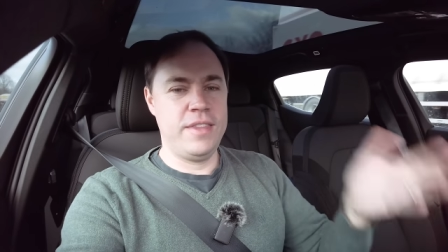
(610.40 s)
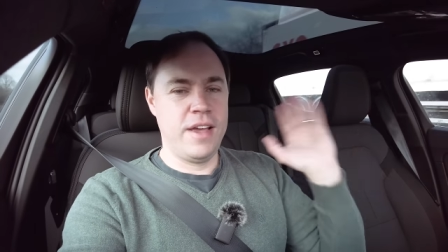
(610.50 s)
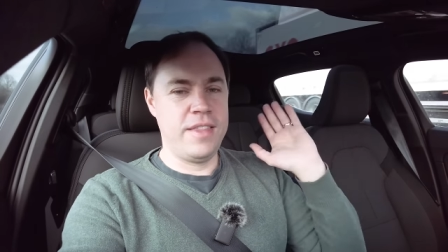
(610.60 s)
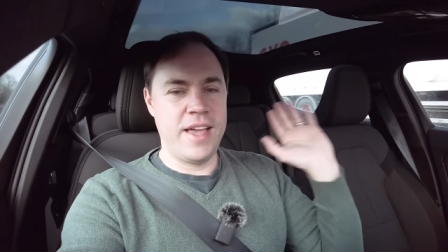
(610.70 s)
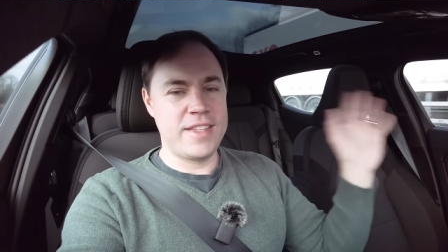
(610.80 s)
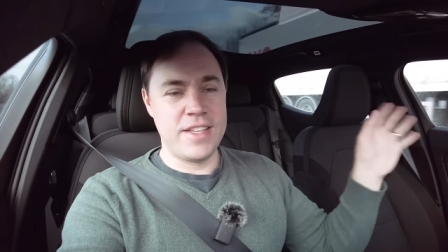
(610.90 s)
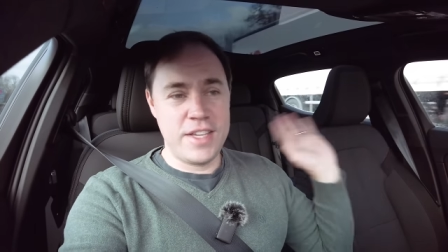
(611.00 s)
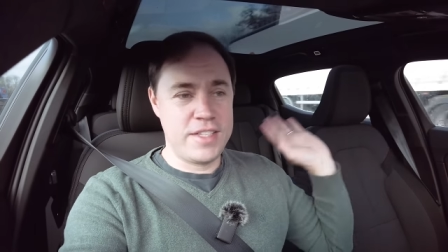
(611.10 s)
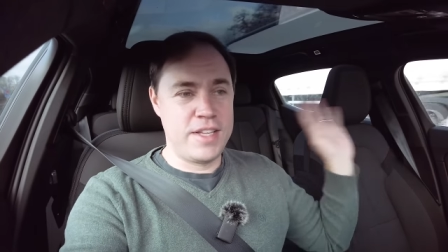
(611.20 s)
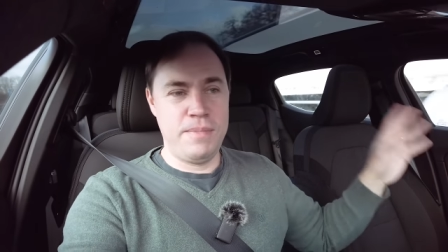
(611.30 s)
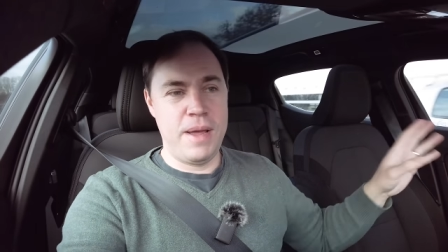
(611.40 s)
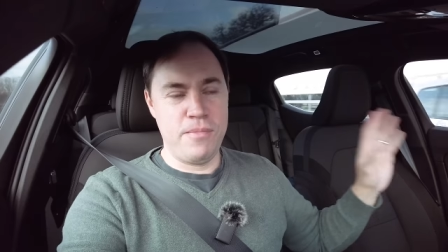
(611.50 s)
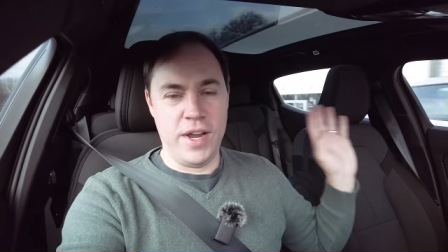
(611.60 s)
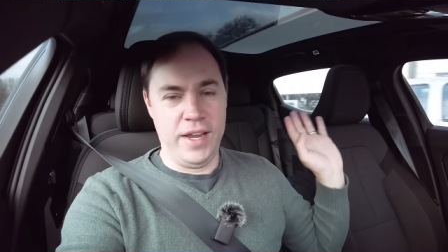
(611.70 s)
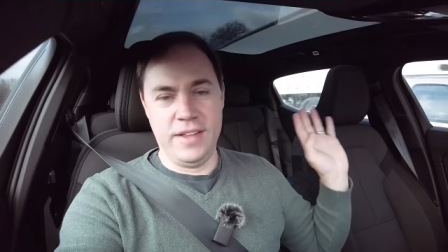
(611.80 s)
Th that's a distant
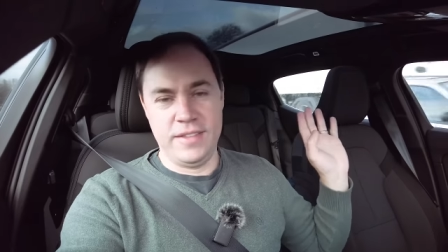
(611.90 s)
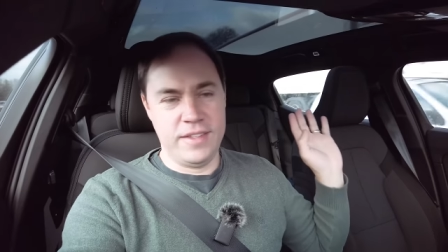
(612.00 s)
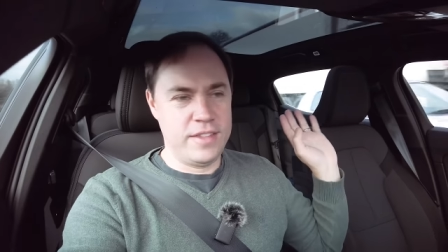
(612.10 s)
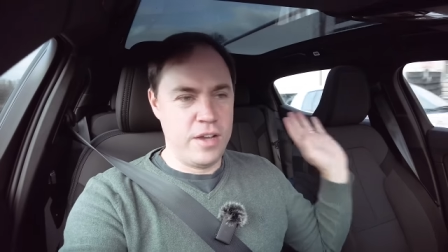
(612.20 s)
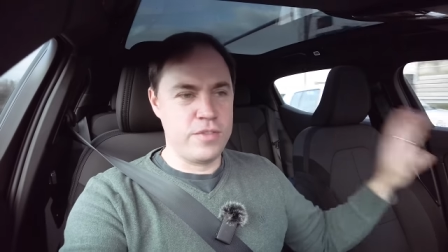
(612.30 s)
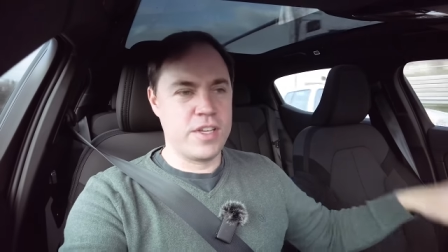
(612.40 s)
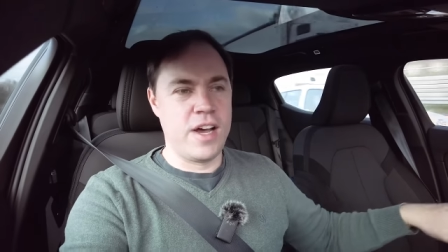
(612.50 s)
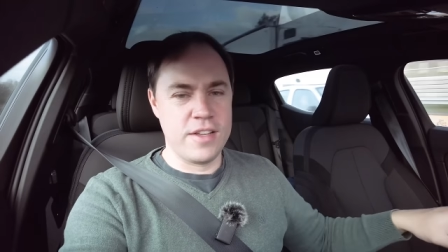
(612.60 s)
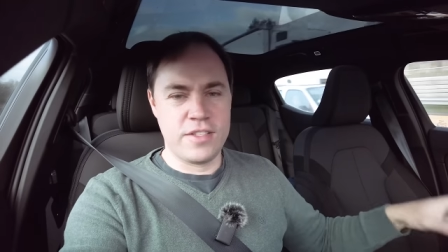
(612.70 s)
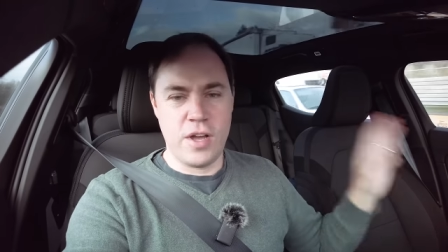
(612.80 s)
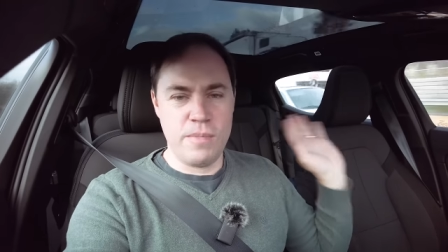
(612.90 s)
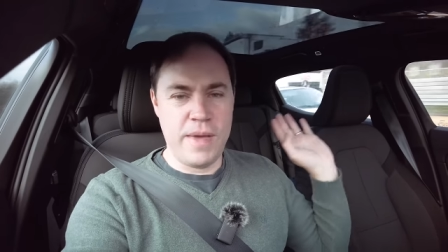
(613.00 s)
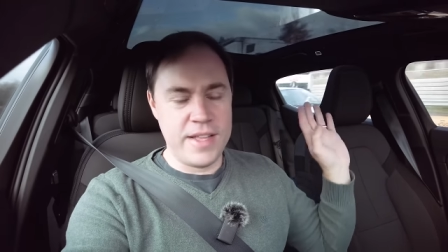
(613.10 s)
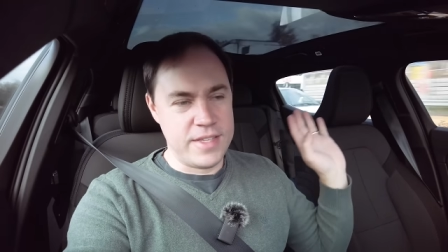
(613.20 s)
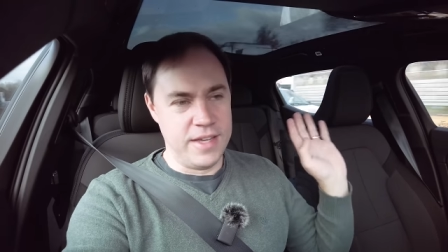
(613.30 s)
memory. Th those cars don't
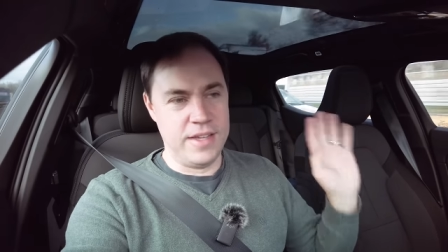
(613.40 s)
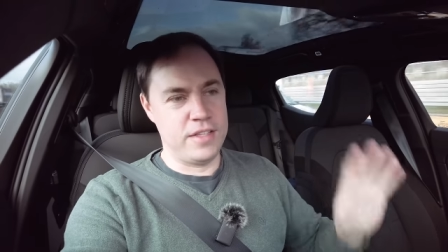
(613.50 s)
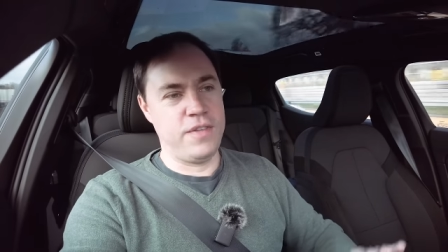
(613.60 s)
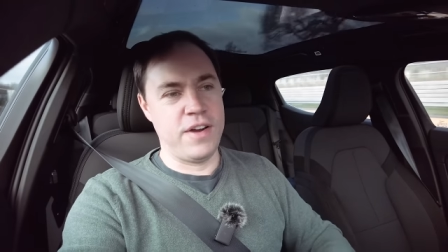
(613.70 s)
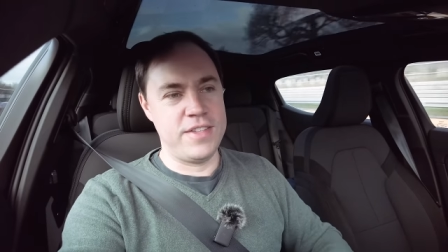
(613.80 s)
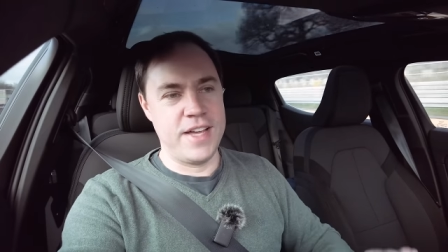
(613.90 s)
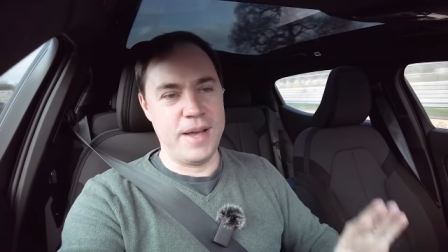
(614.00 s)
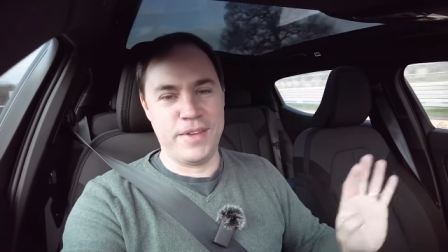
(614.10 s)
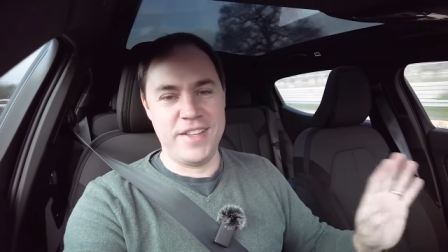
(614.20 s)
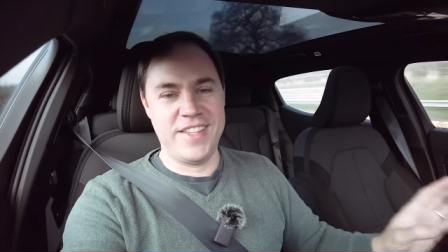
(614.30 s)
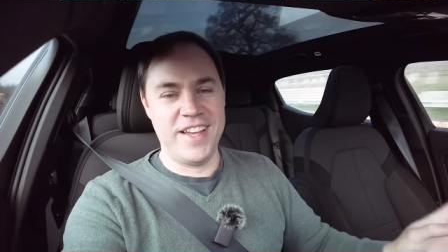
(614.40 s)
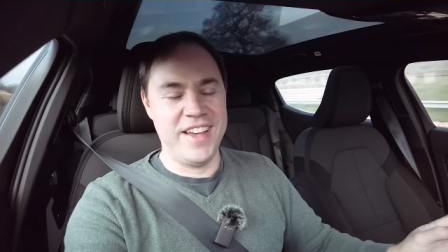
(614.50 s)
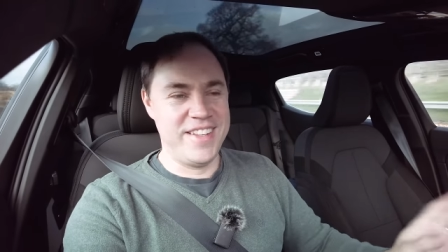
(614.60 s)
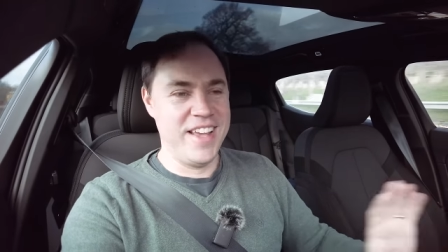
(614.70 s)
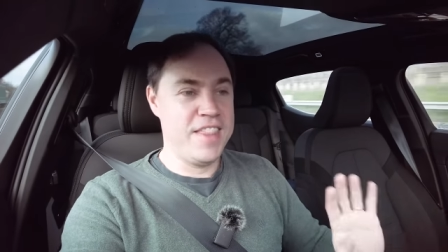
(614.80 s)
matter as far as I'm
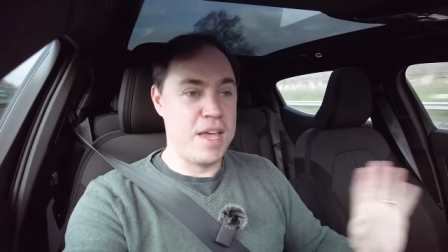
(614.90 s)
concerned.